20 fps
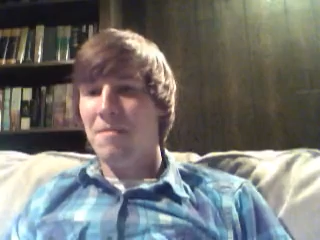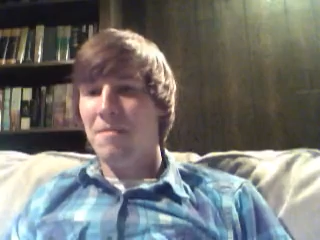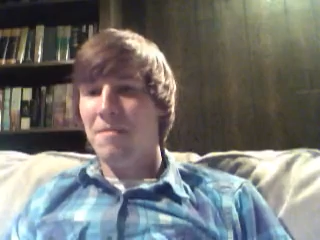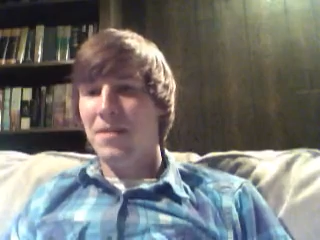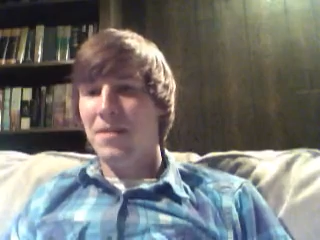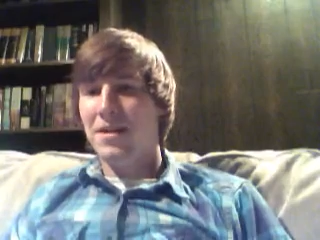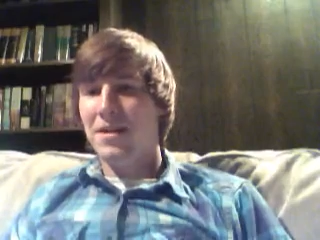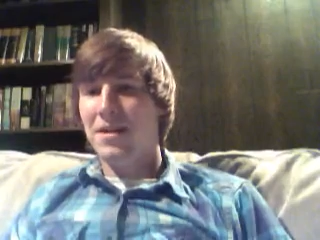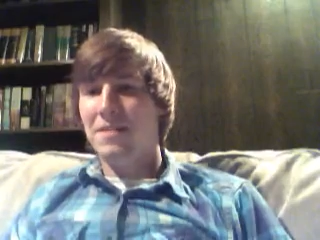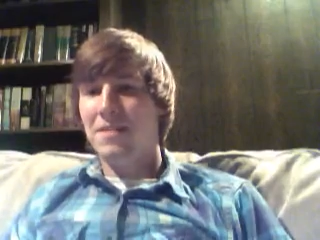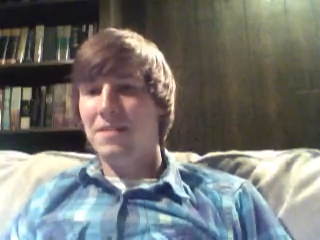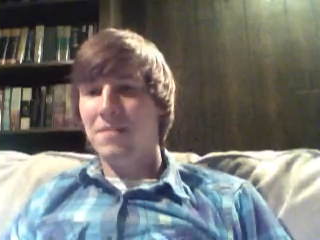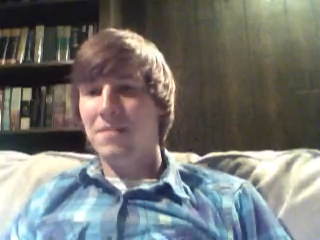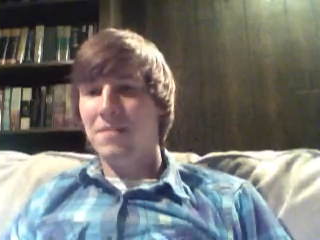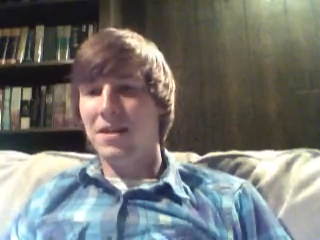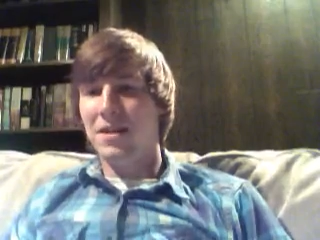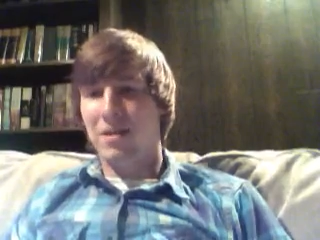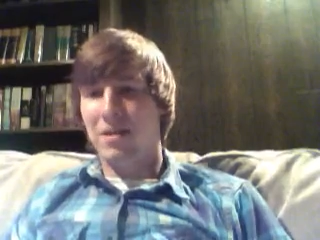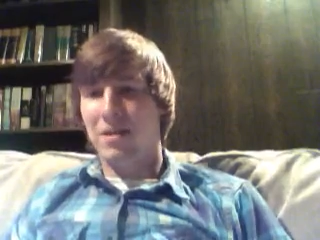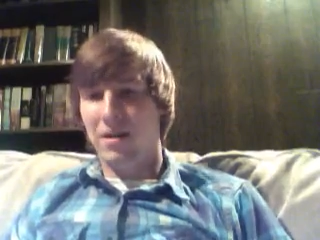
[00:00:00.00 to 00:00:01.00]
But,
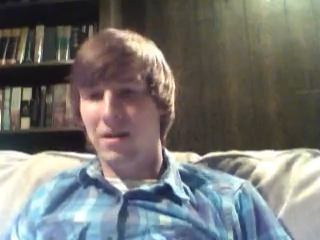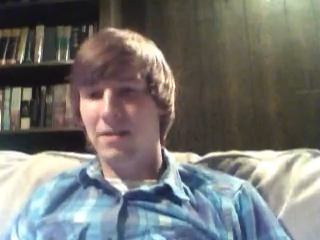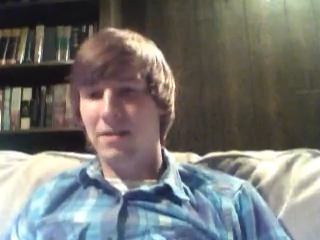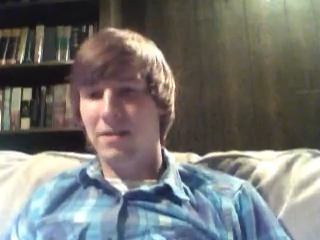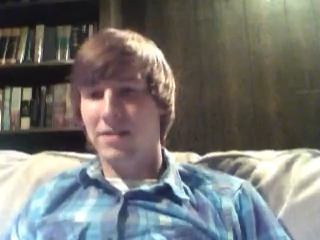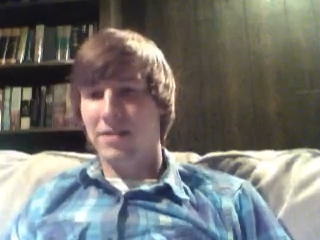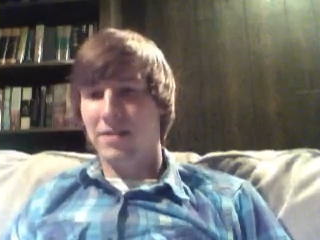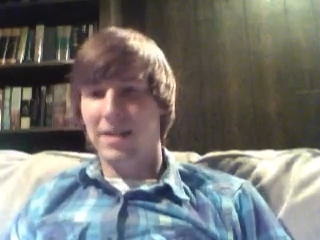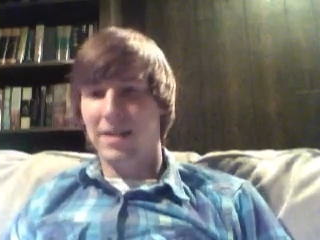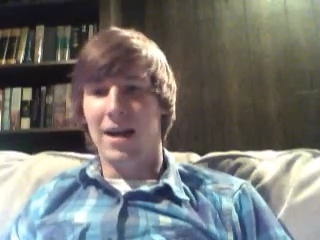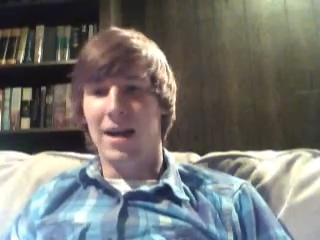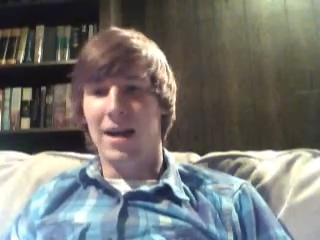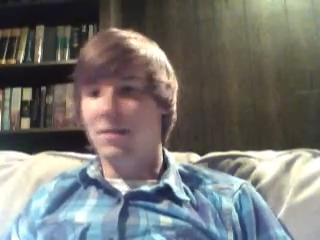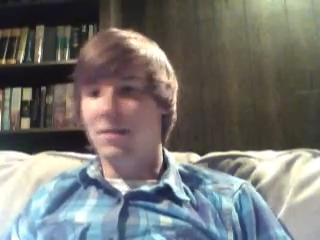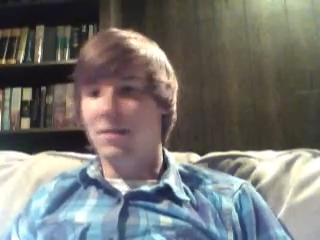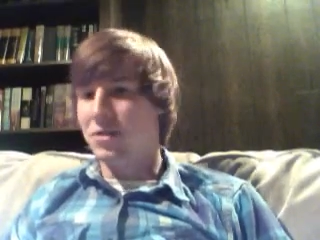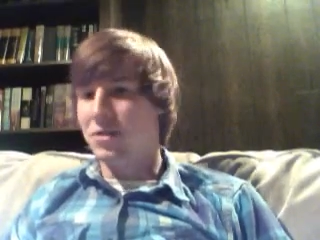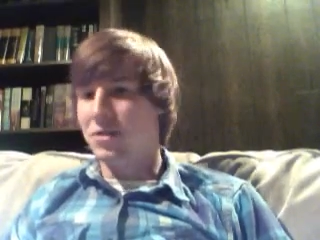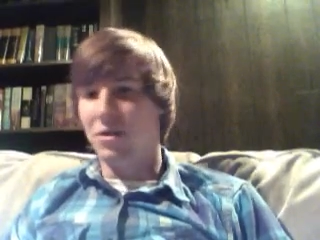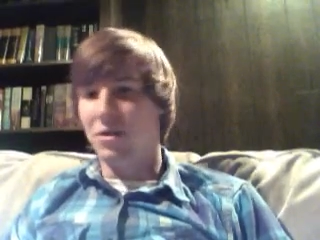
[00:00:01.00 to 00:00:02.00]
you know, I was like, yeah, I'm
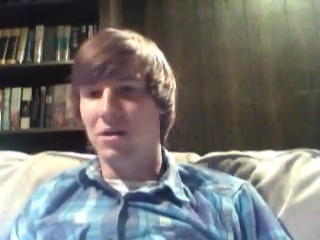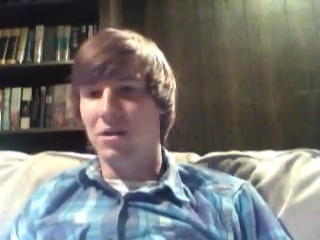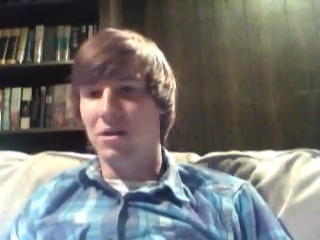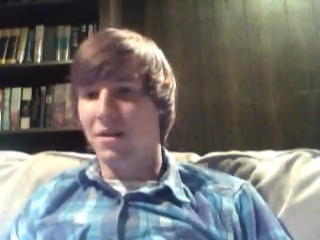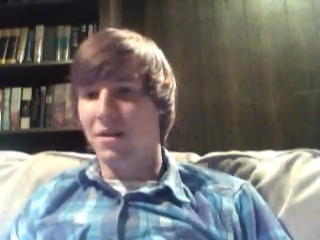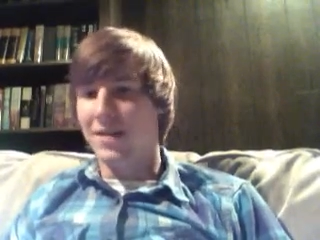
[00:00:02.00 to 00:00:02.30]
sure.